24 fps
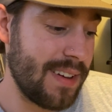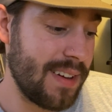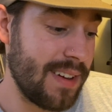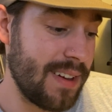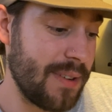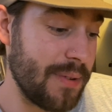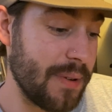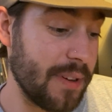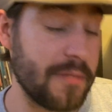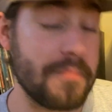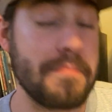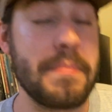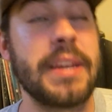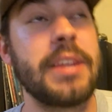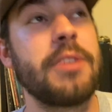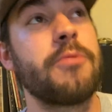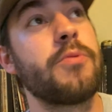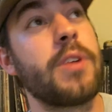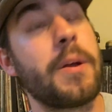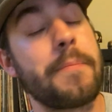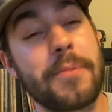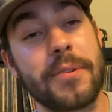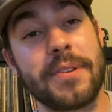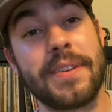Who else? Minnie
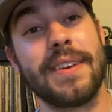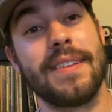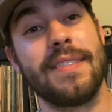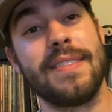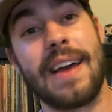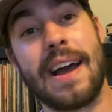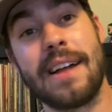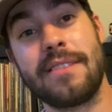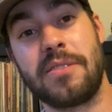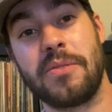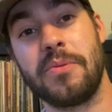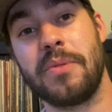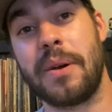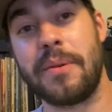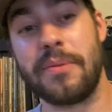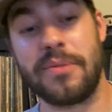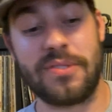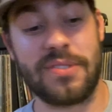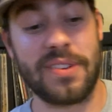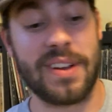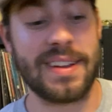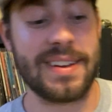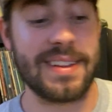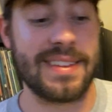Riperton, that's who I was
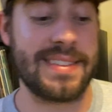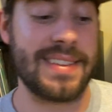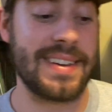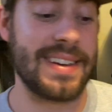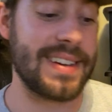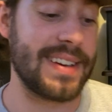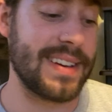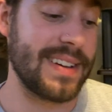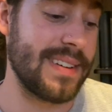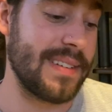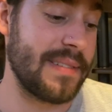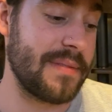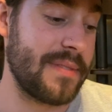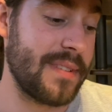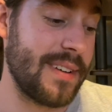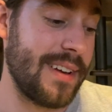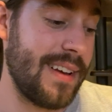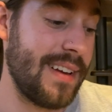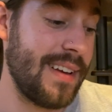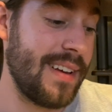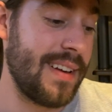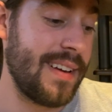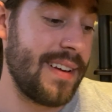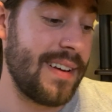trying to think
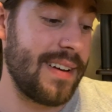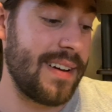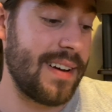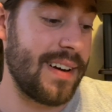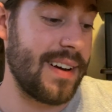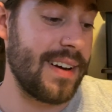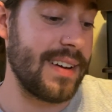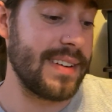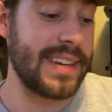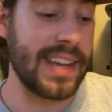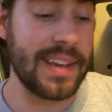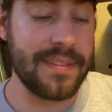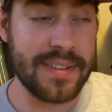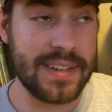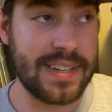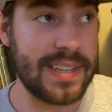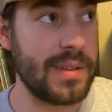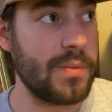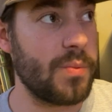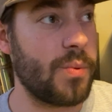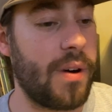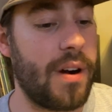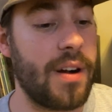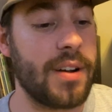of. David T.
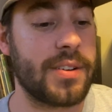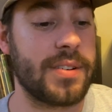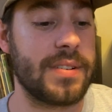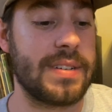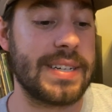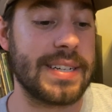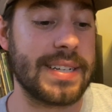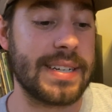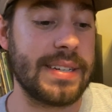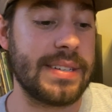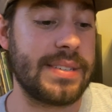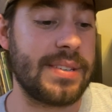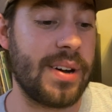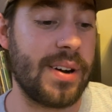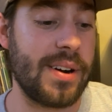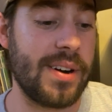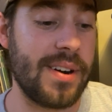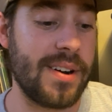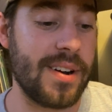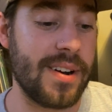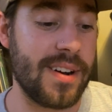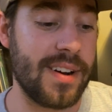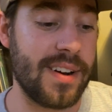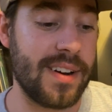Walker on
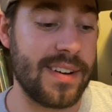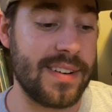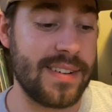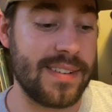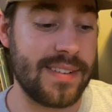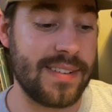guitar.